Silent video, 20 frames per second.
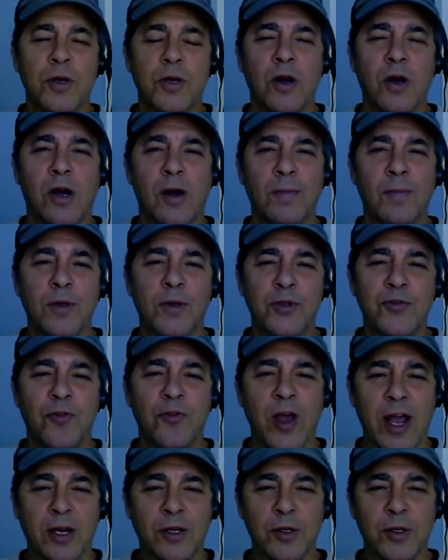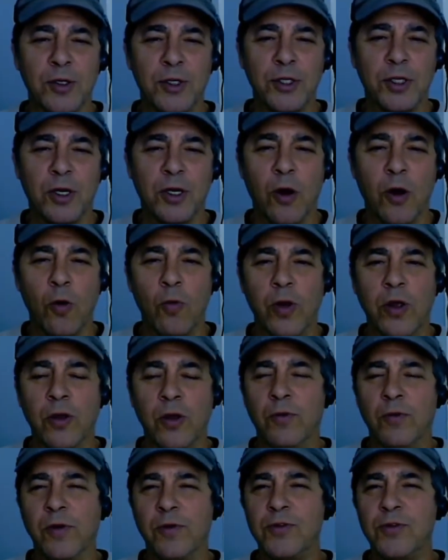are anomalous factors.
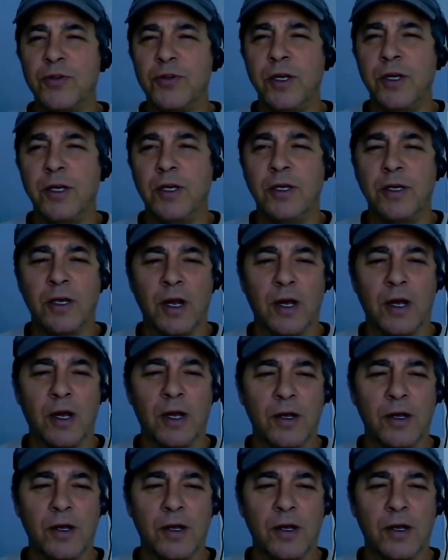We've seen